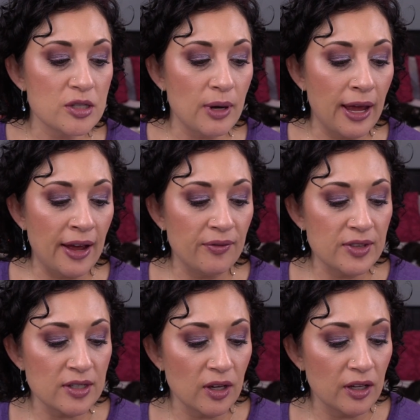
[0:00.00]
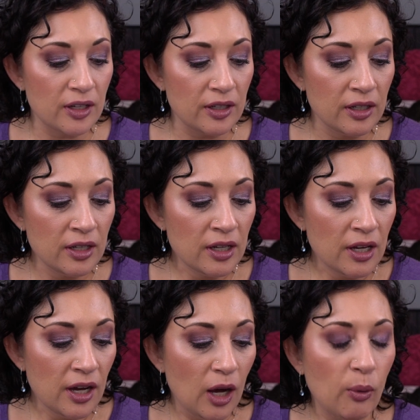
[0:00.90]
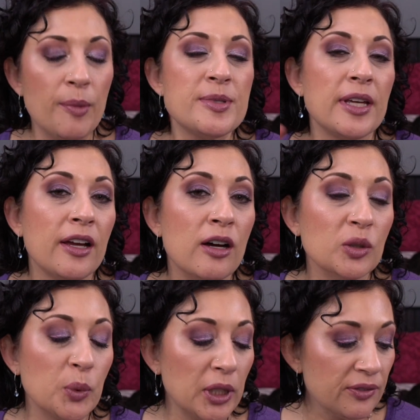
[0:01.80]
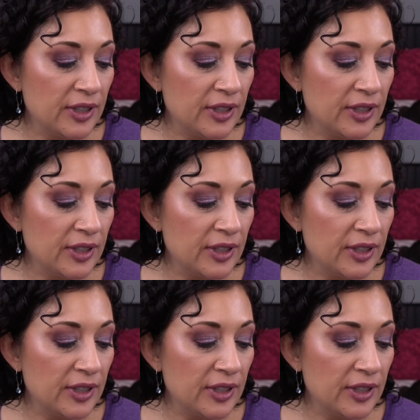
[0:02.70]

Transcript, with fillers: So I have this on a website called Wheel of